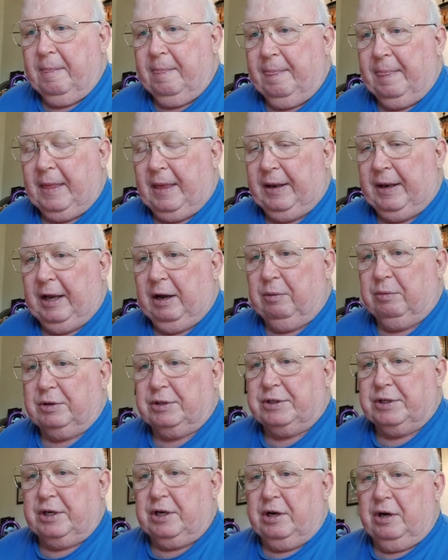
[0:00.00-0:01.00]
And that
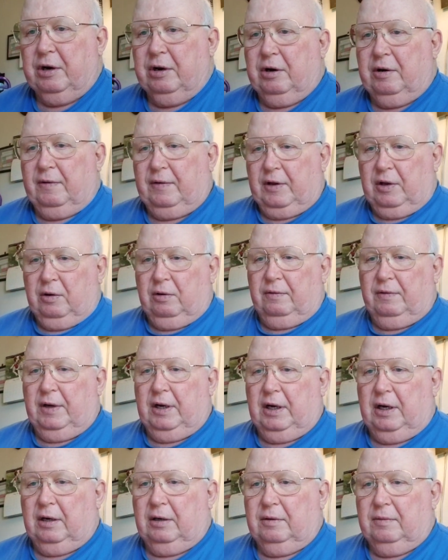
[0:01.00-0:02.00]
was the year of
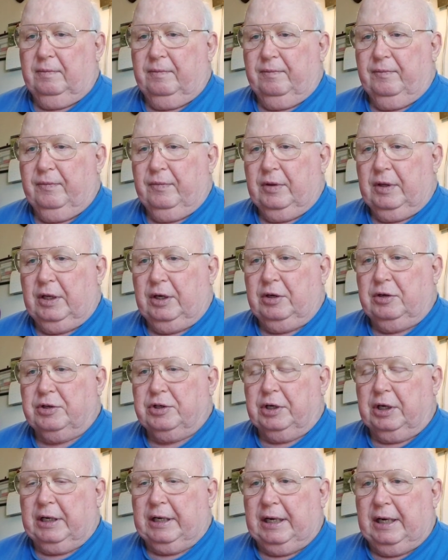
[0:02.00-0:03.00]
Yovel. And you
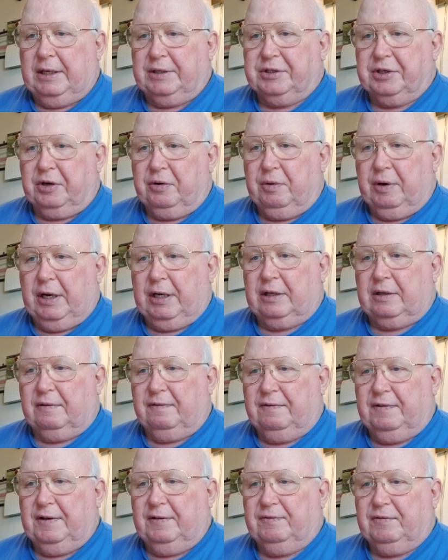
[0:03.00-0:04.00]
shall consecrate the
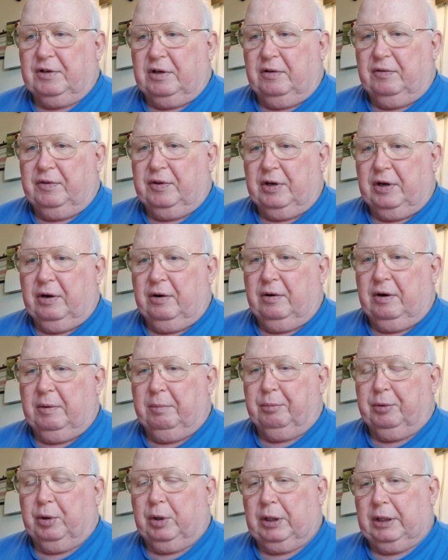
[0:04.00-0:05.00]
50th year and
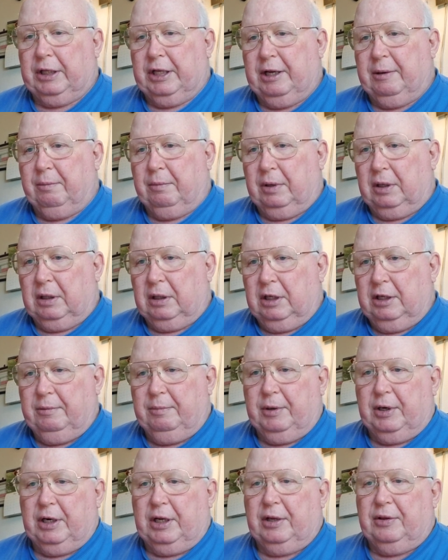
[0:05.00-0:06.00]
proclaim
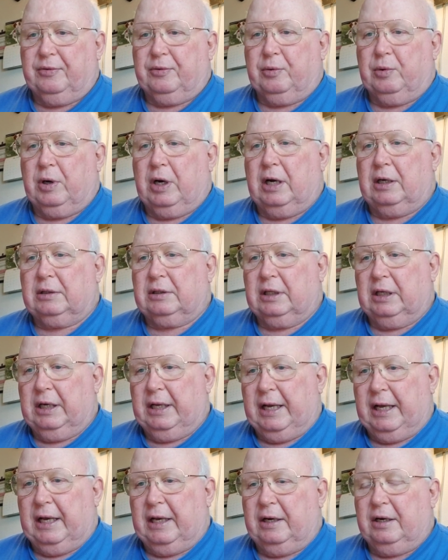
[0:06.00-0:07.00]
liberty throughout the
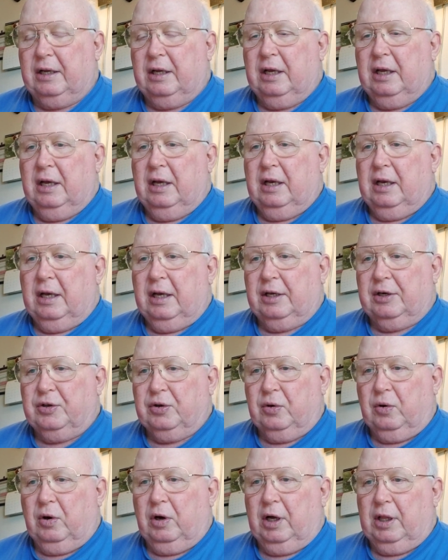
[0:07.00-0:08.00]
land and
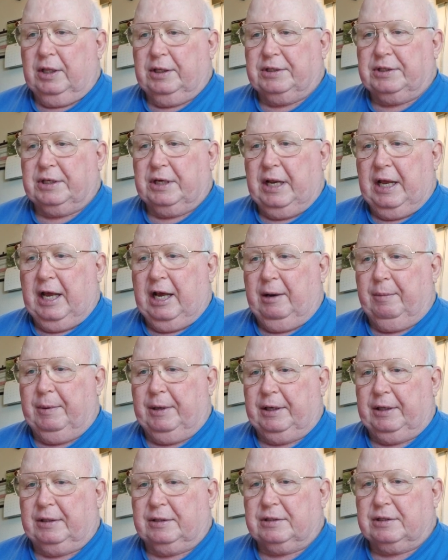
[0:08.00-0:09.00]
to all its
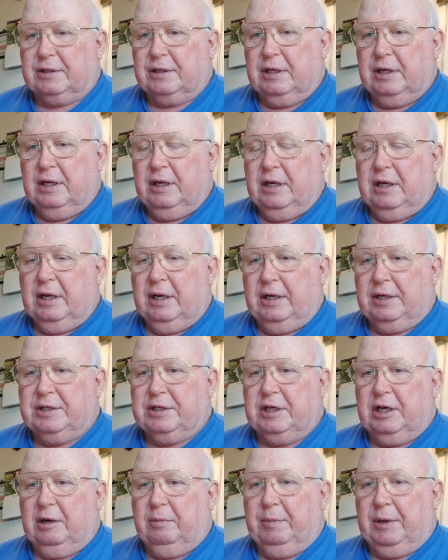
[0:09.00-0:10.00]
inhabitants. It
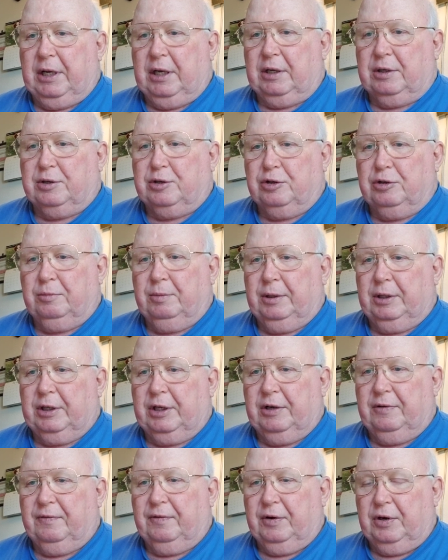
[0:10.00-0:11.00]
shall be a
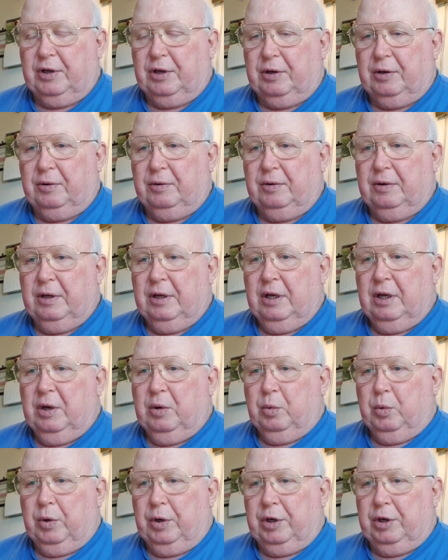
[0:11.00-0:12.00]
jubilee for you
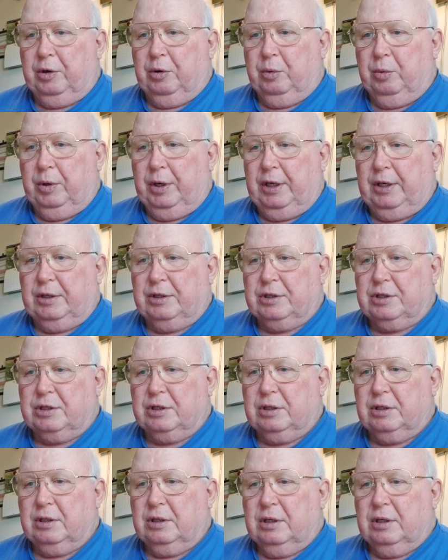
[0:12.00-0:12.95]
when you reach,